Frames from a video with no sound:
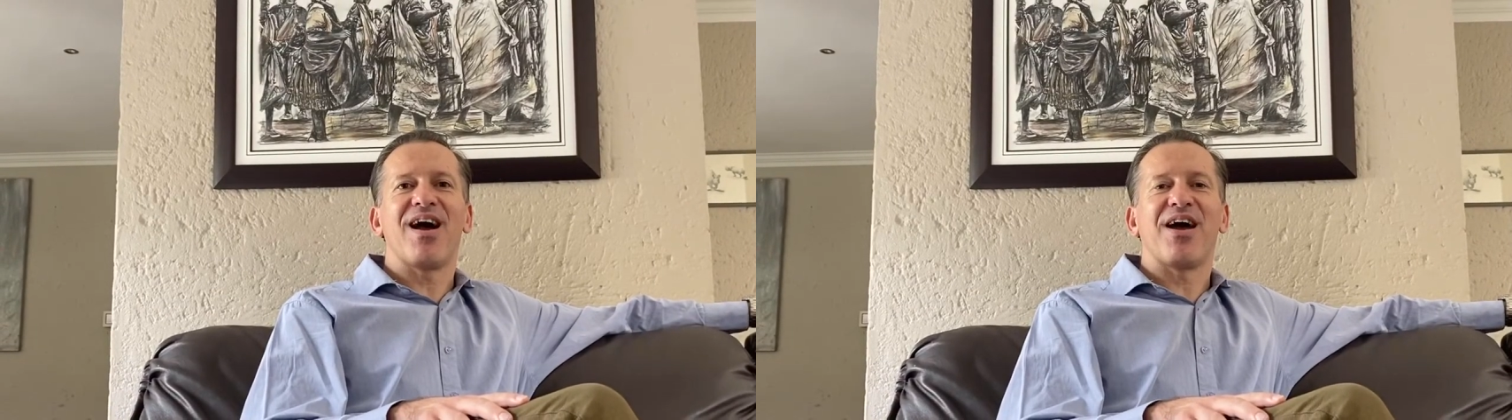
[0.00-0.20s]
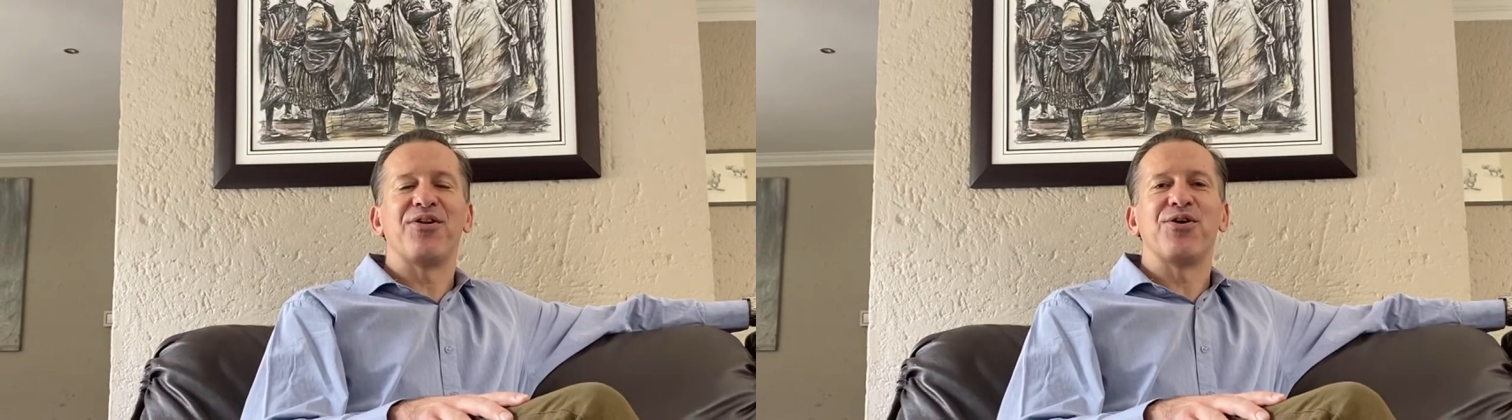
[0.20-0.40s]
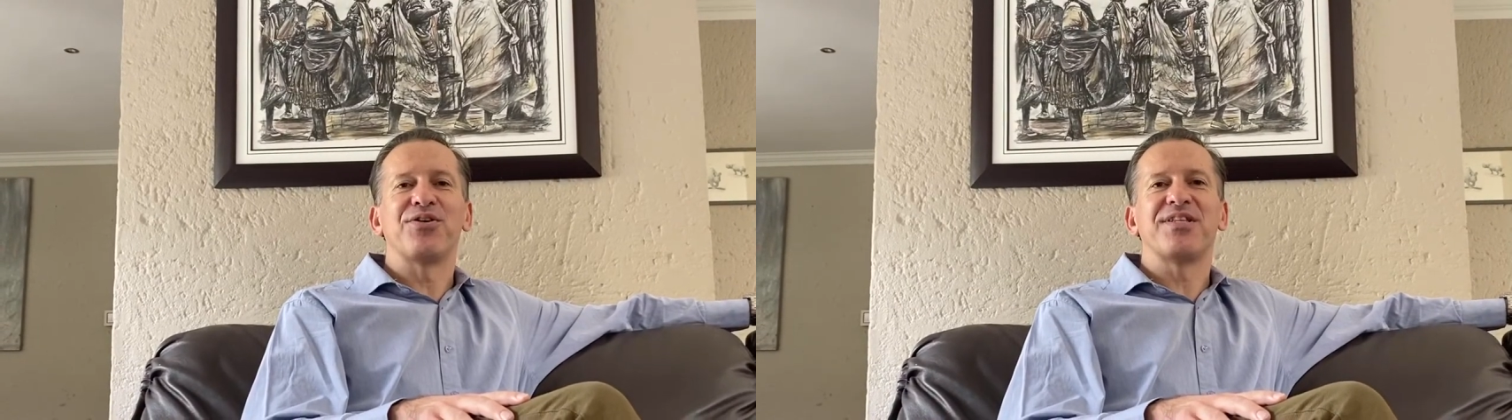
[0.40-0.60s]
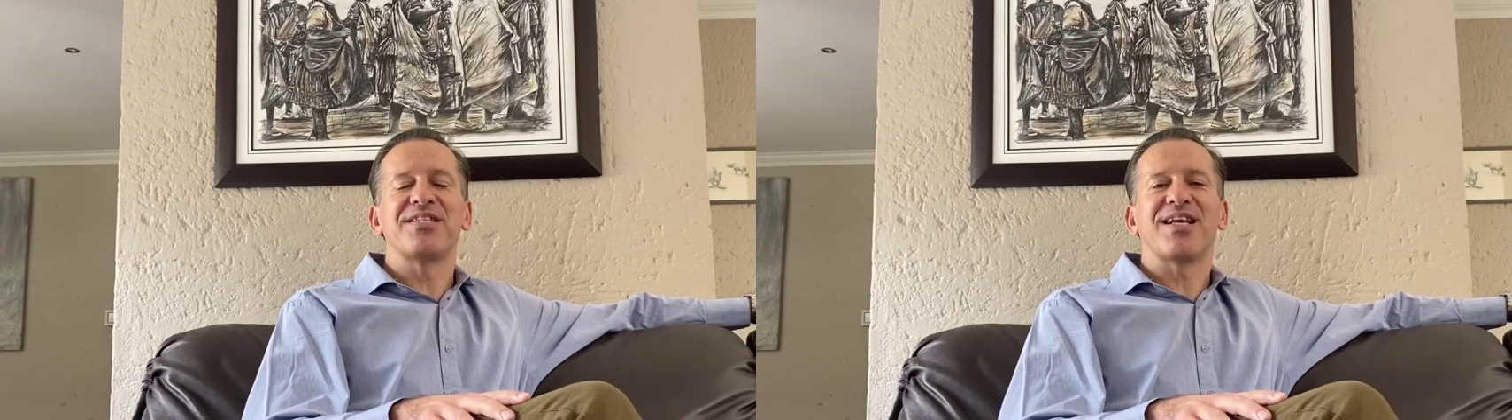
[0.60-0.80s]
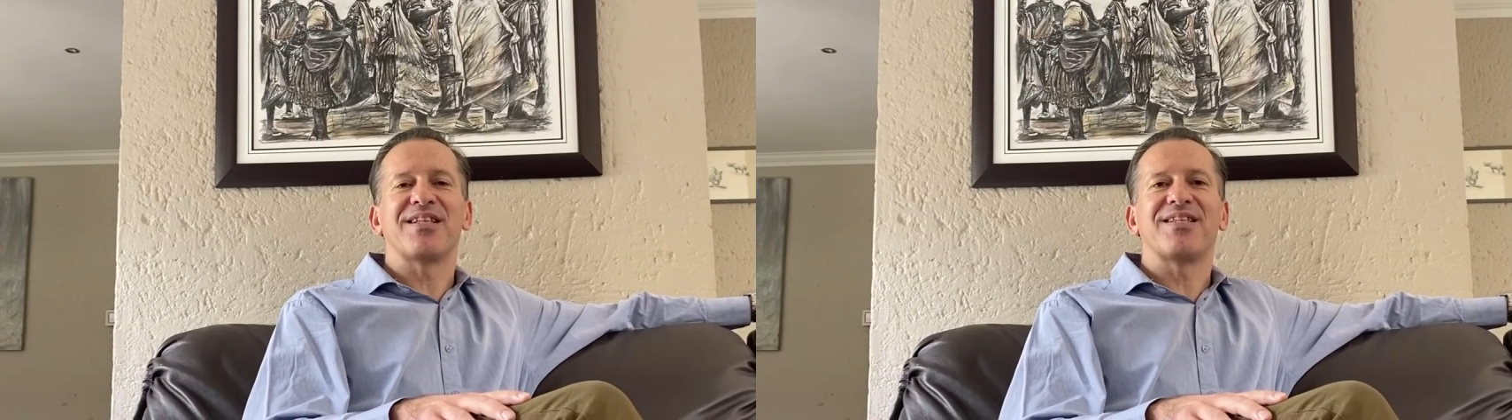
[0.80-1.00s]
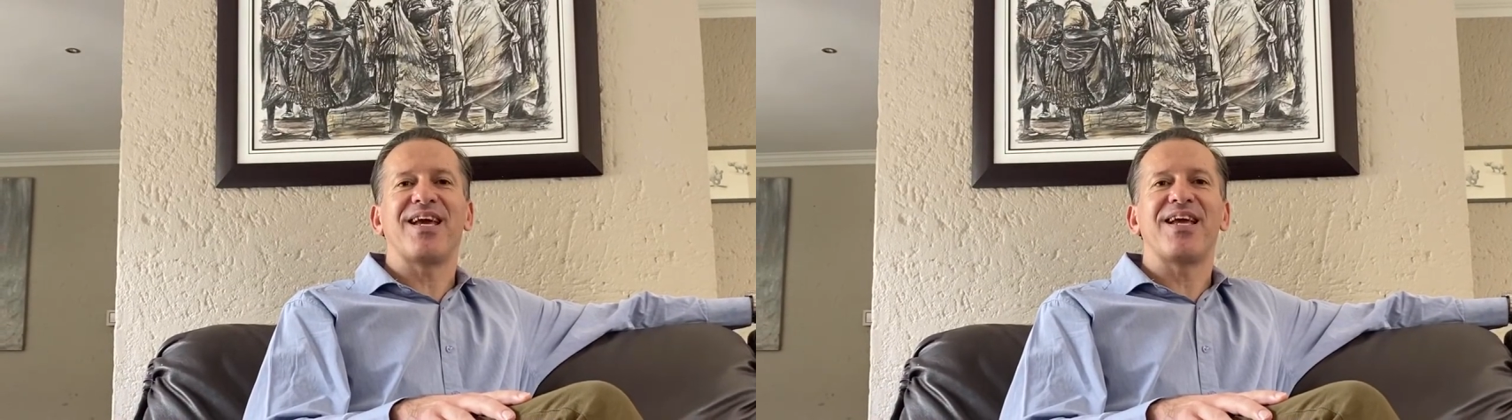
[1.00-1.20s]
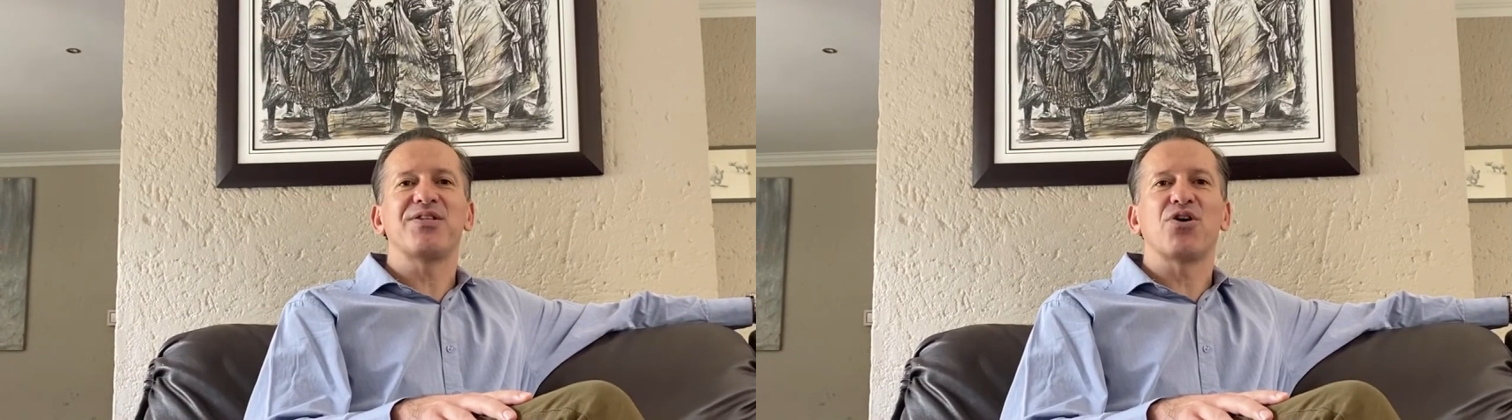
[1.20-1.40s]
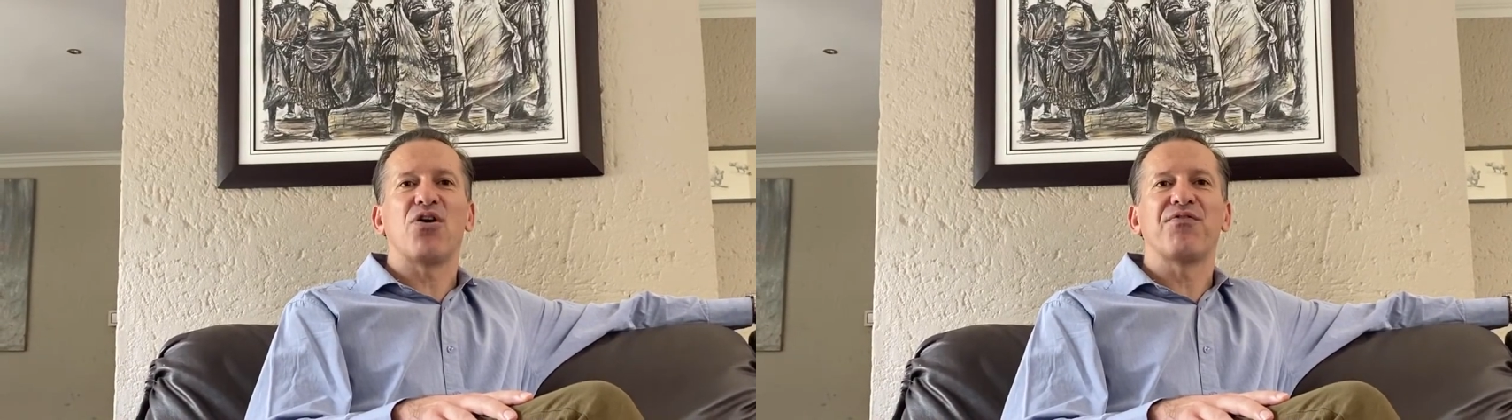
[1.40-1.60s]
I know these are
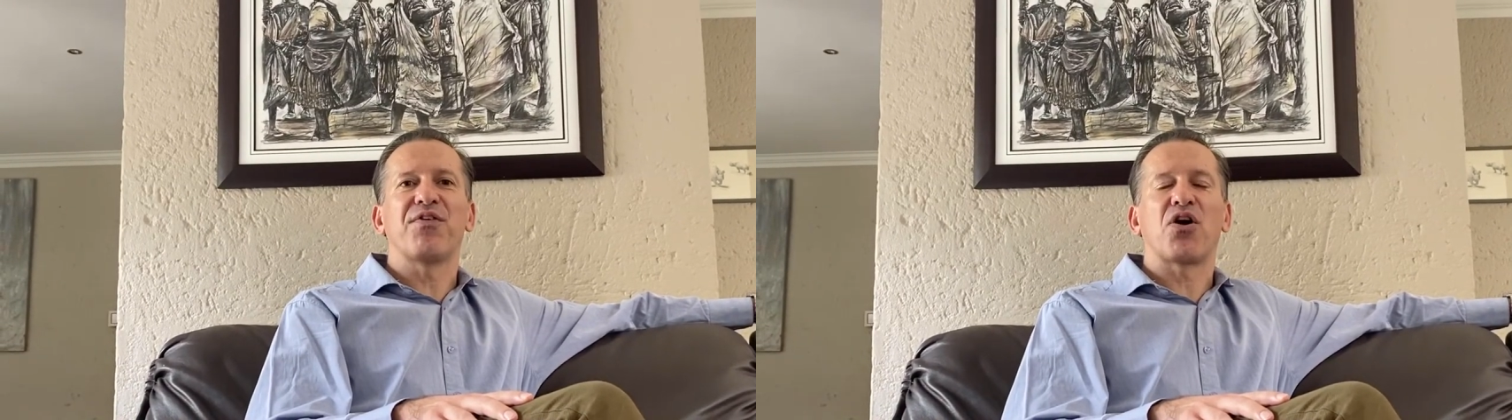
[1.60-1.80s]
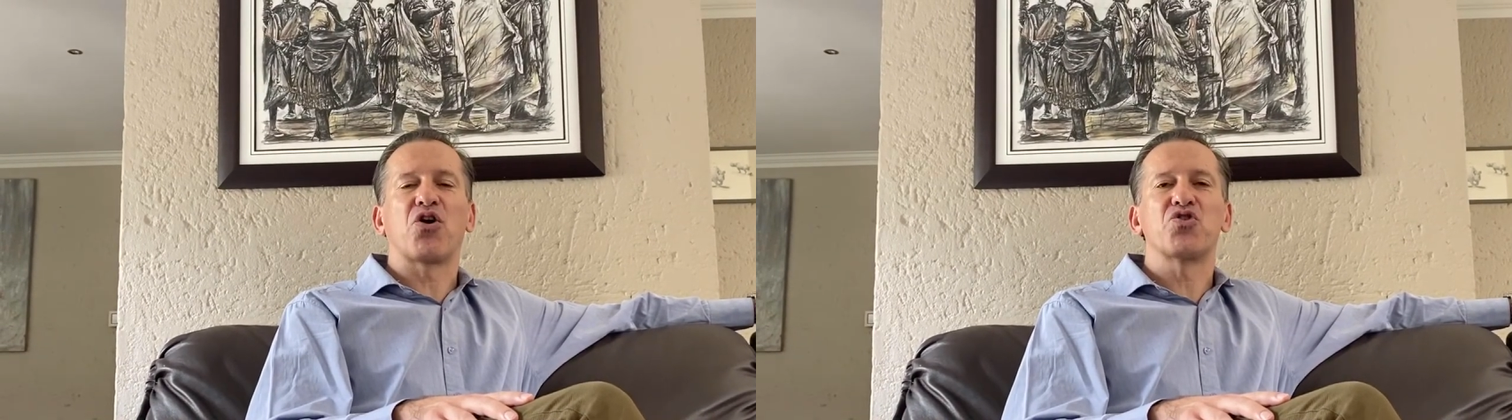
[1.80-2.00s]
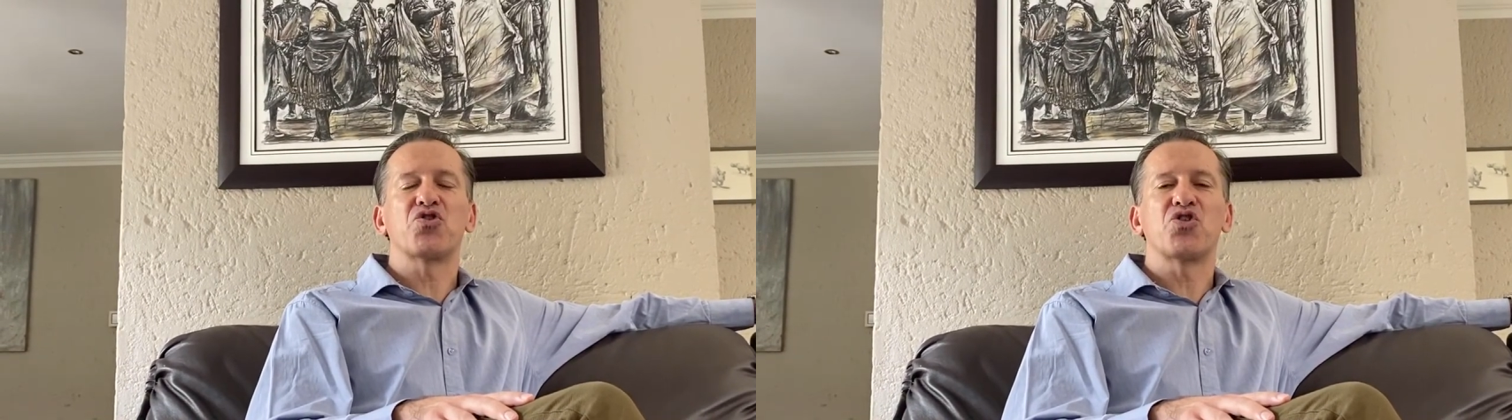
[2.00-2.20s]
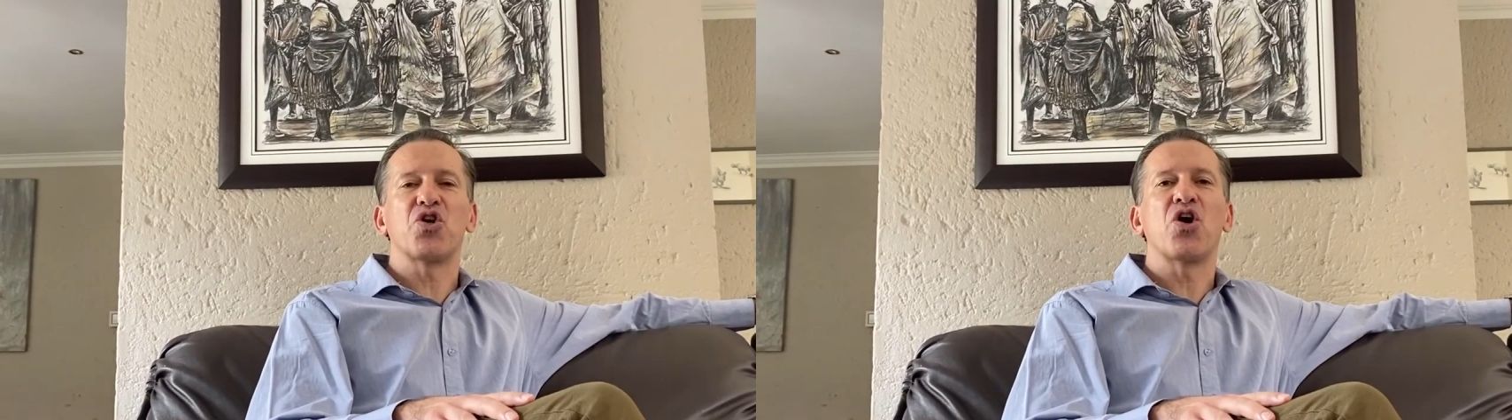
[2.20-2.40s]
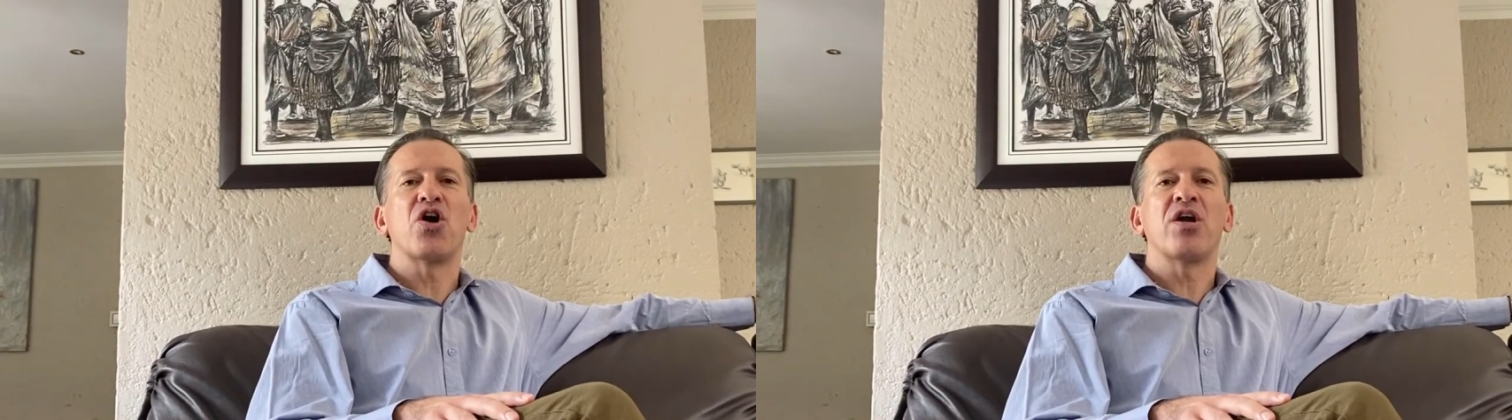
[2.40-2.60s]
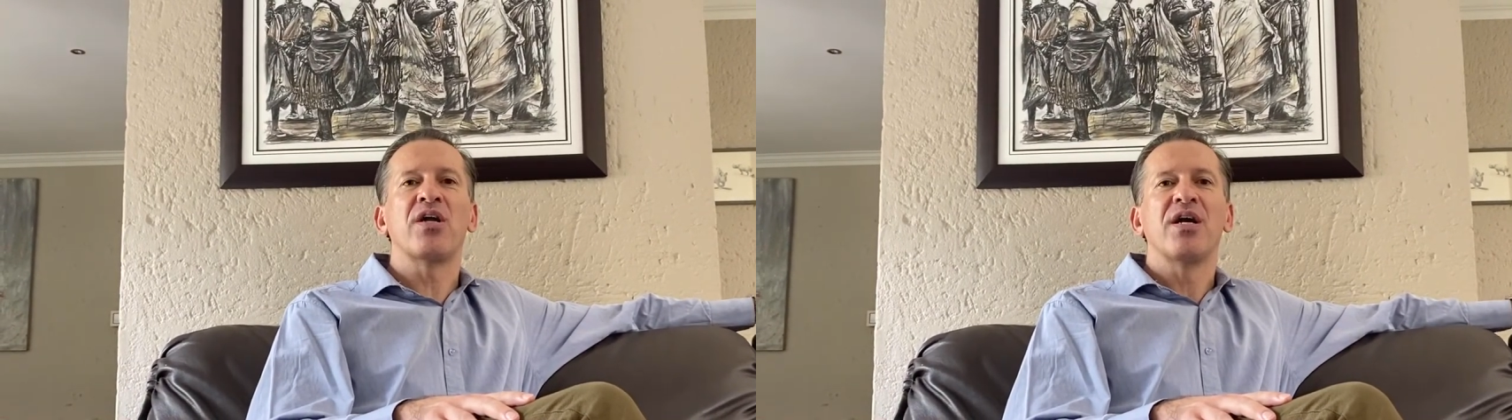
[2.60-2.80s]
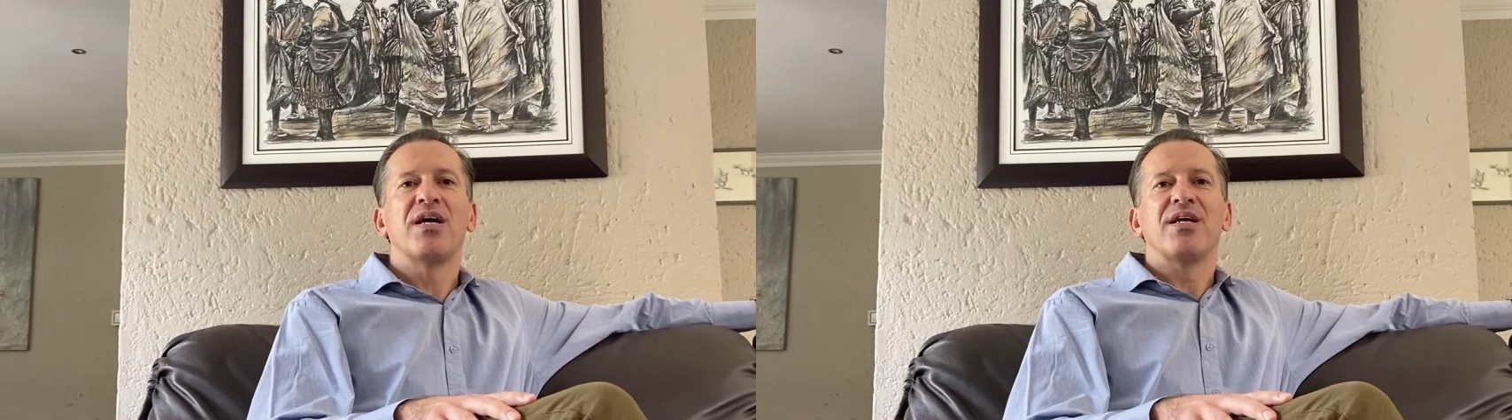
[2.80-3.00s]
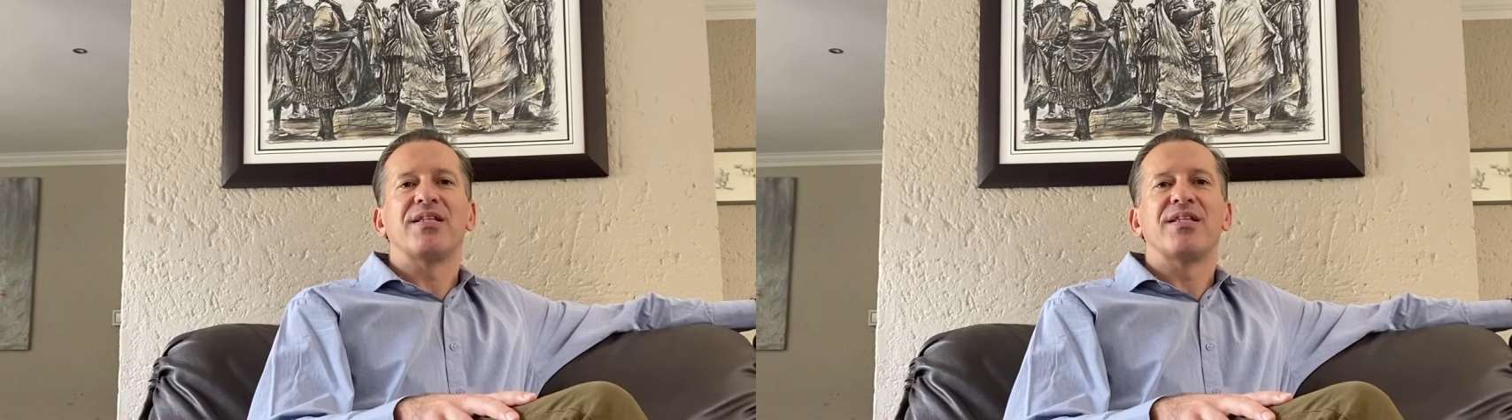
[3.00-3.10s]
days of concern,